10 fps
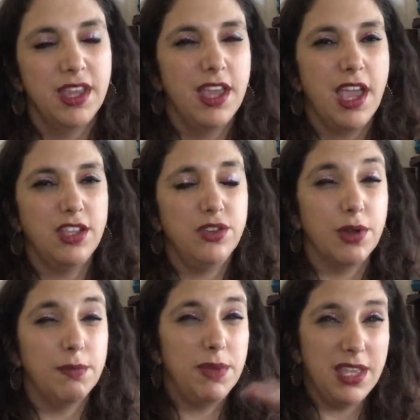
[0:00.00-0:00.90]
and you
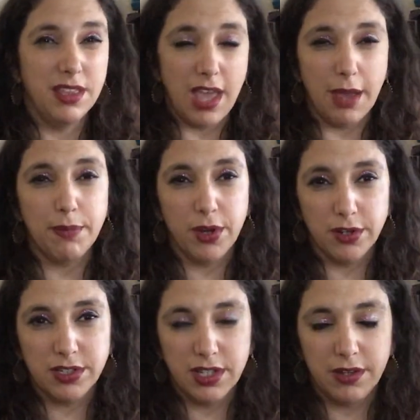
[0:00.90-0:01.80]
are being that
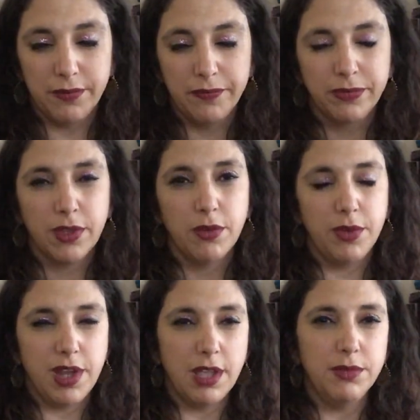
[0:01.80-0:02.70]
person.
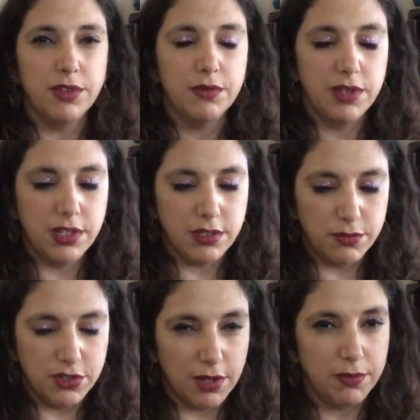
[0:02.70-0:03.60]
When I'm doing readings,
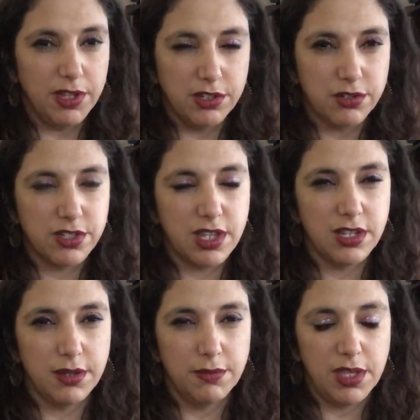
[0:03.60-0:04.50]
I'm jumping in your skin
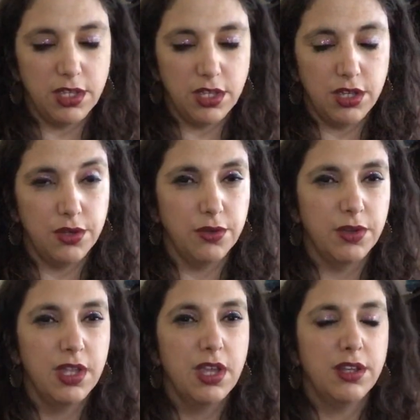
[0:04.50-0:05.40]
and I'm being you,
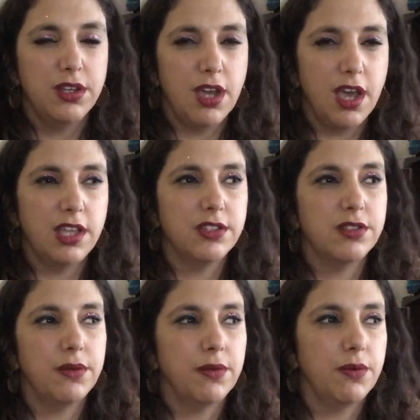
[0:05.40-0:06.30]
not
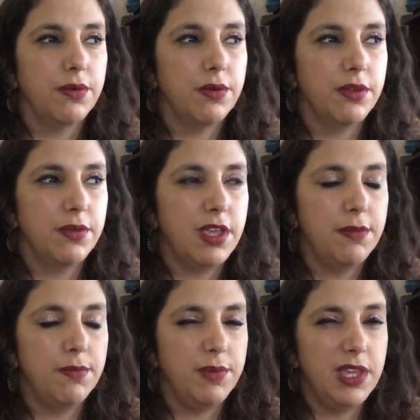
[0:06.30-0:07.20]

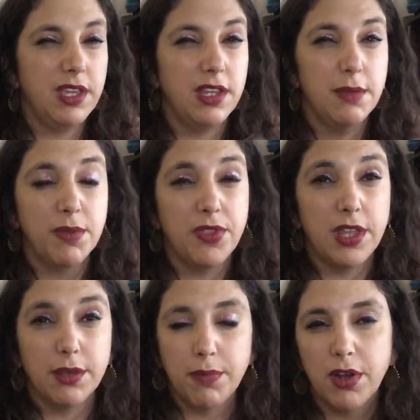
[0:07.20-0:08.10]
being an
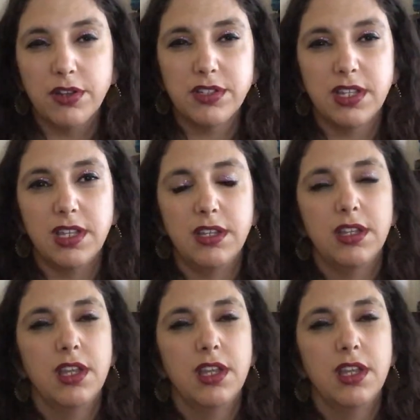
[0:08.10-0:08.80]
empathetic person.